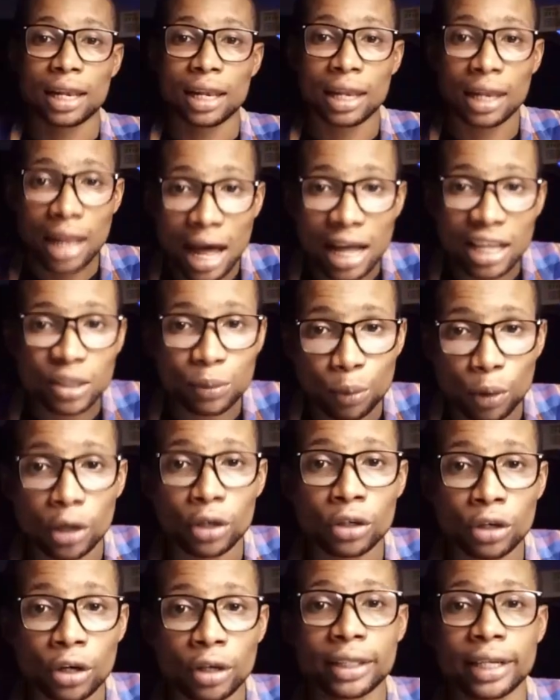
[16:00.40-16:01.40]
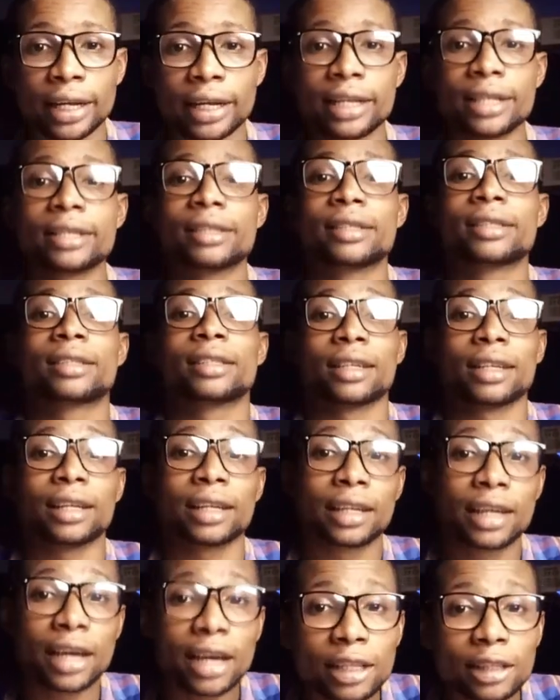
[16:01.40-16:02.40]
Last but not the least,
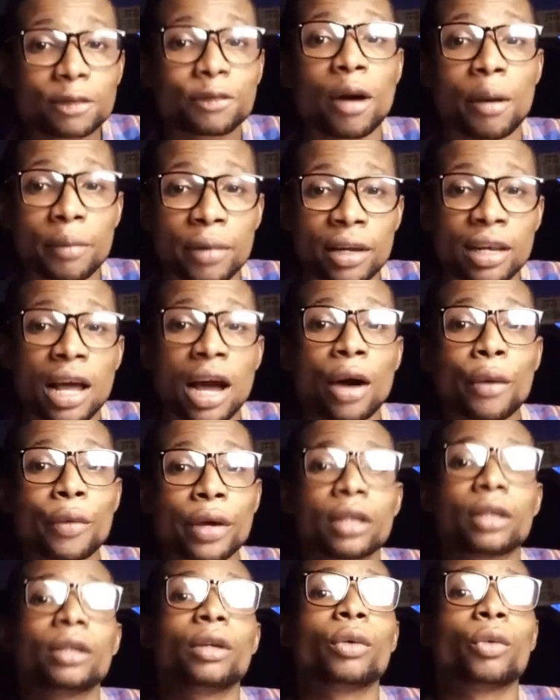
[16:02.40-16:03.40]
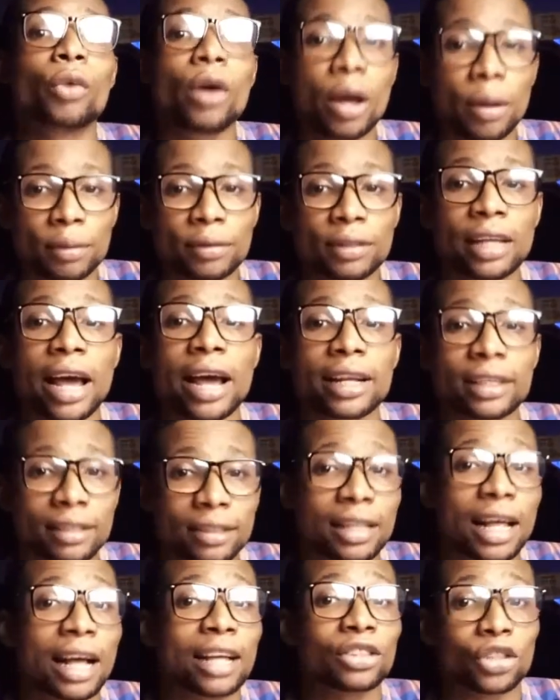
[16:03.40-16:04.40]
get familiar with websites
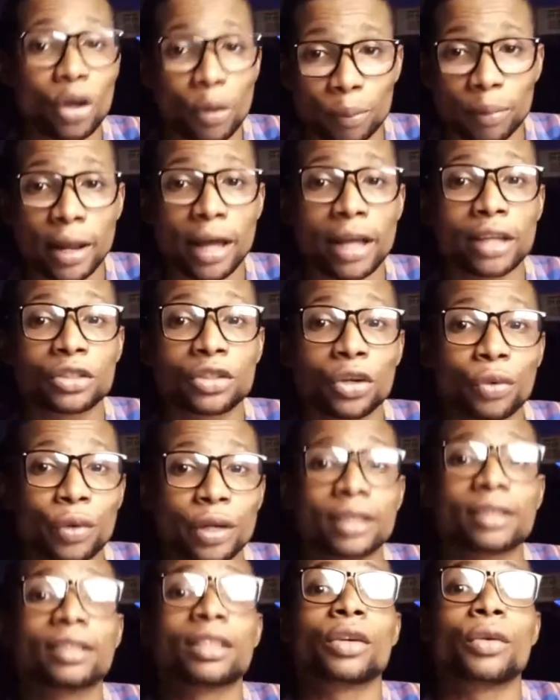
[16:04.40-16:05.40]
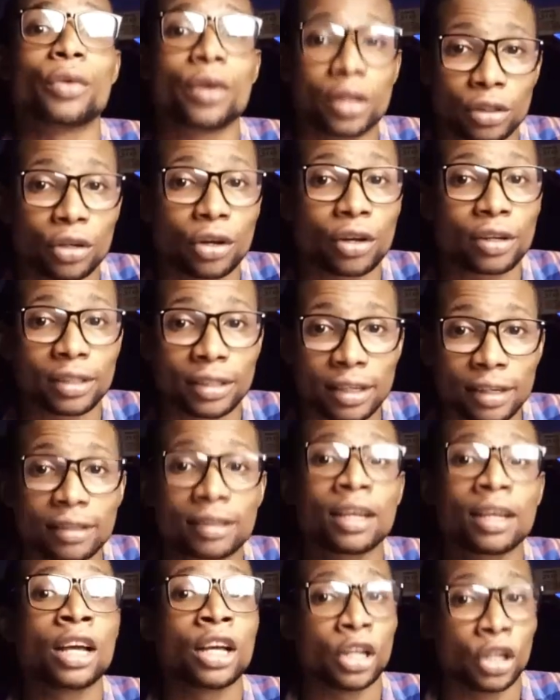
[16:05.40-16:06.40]
that supplies you with
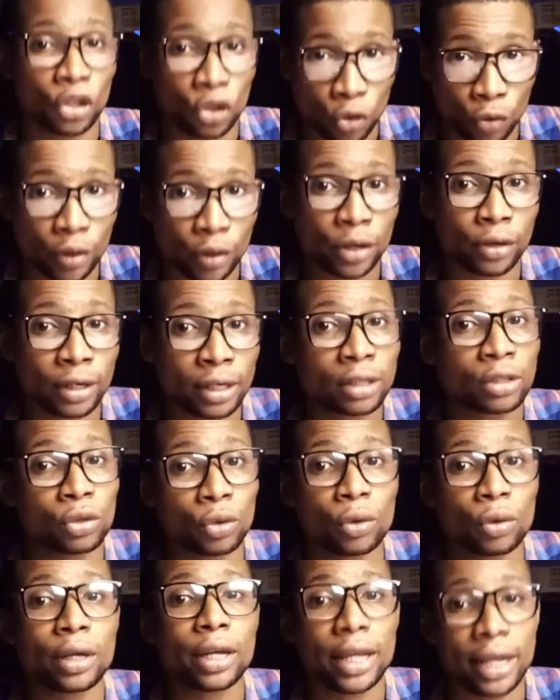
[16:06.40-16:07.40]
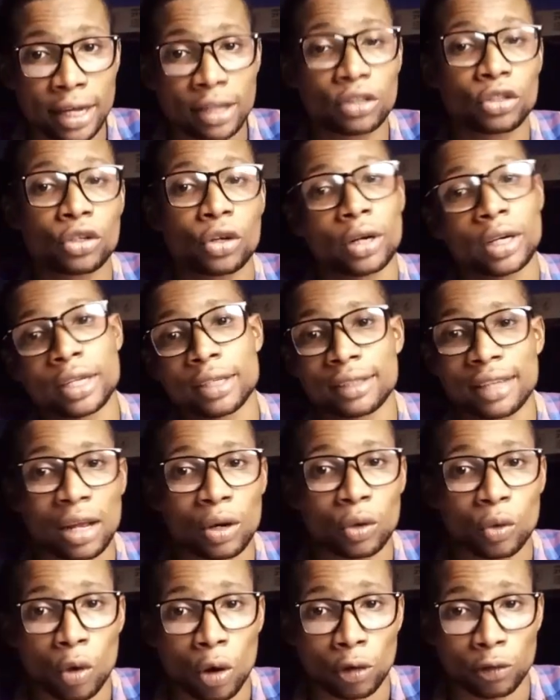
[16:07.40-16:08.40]
resources you will need to ease your
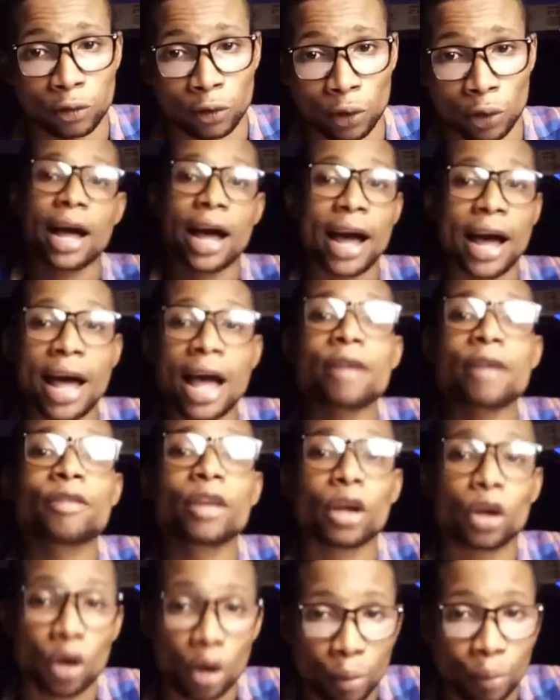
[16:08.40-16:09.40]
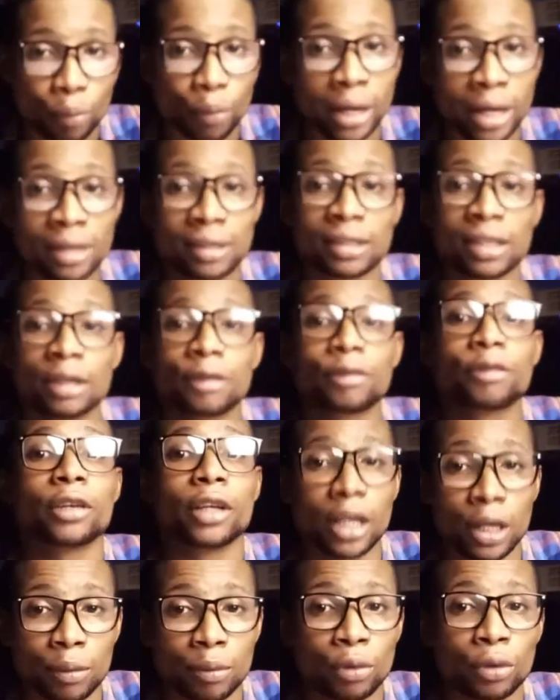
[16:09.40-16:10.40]
design workflow. I have a comprehensive
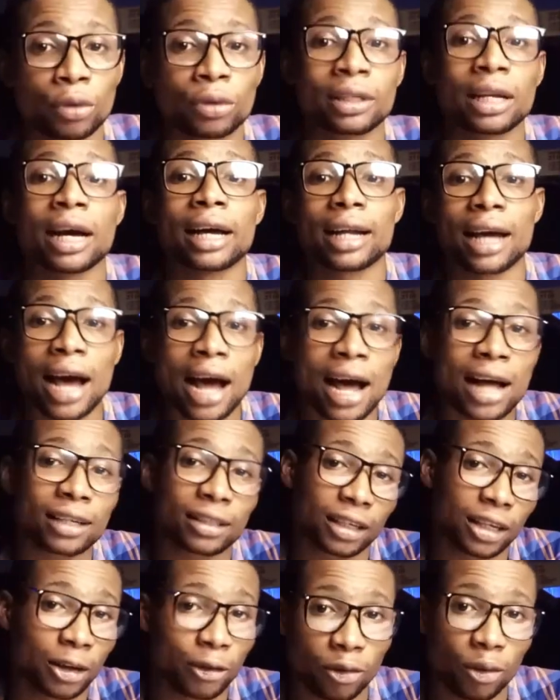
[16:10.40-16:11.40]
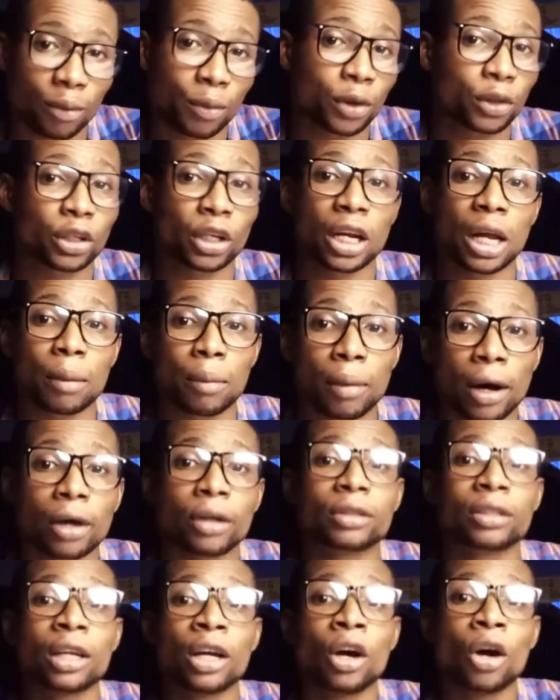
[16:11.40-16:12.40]
ebook that has information
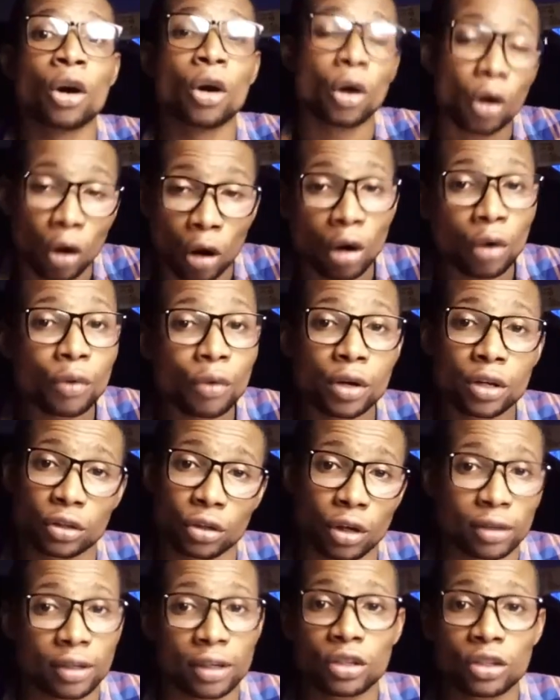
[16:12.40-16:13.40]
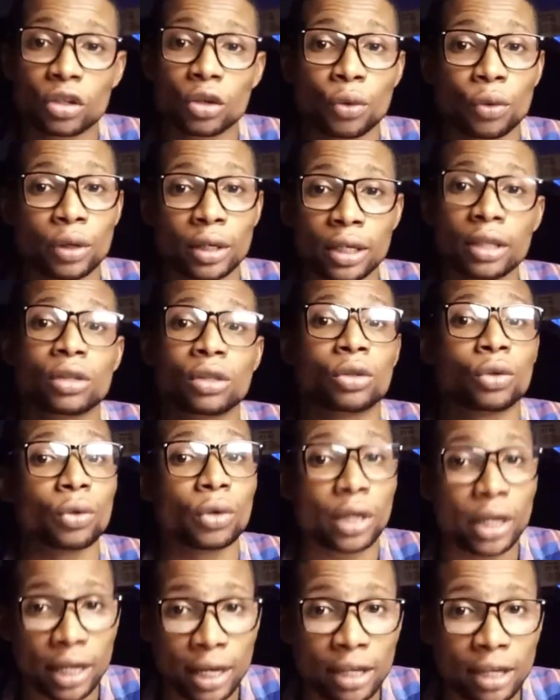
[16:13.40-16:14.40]
about all resources you will need
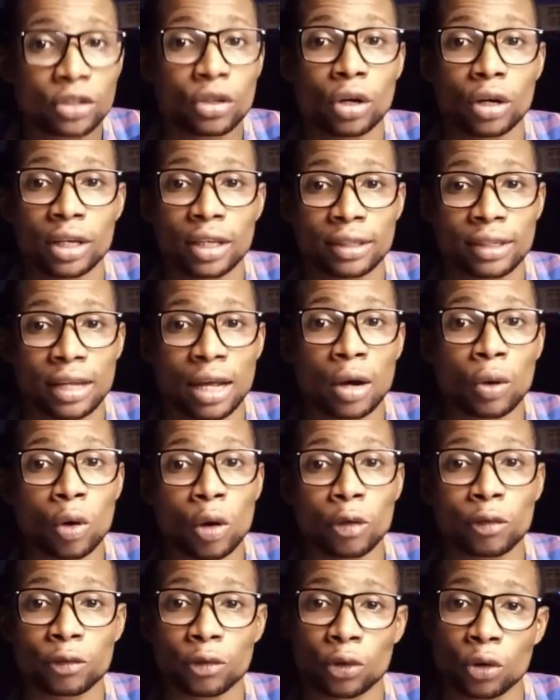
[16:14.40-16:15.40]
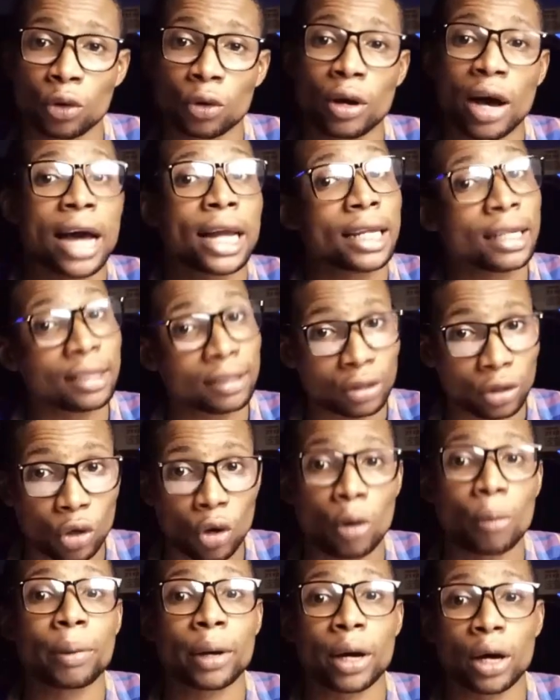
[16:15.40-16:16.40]
to ease your design workflow, and it's
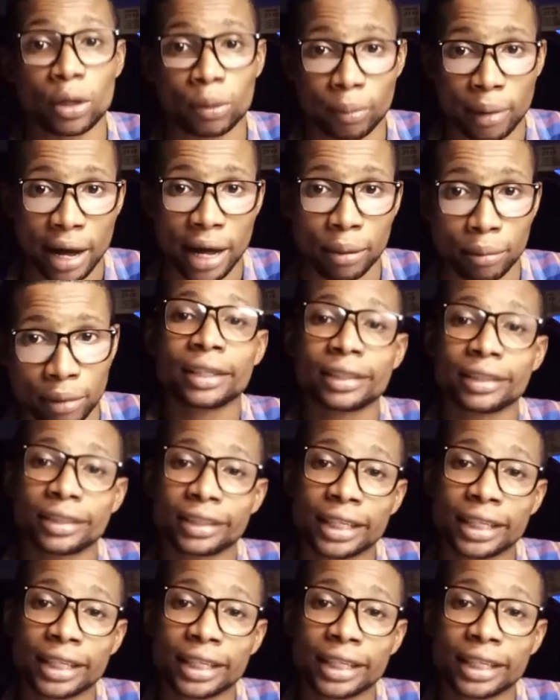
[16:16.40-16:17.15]
compiled by me.